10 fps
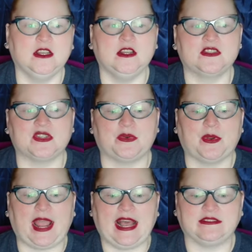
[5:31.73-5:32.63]
So
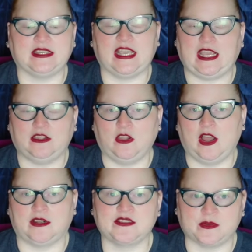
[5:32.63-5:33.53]
having a
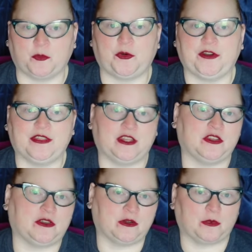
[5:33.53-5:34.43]
log somewhere that
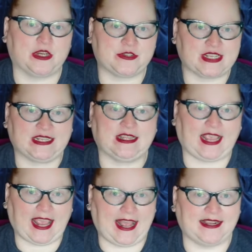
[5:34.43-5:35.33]
you can
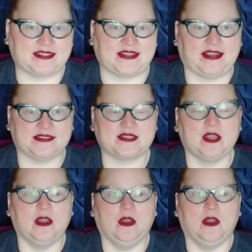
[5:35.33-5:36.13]
routinely access,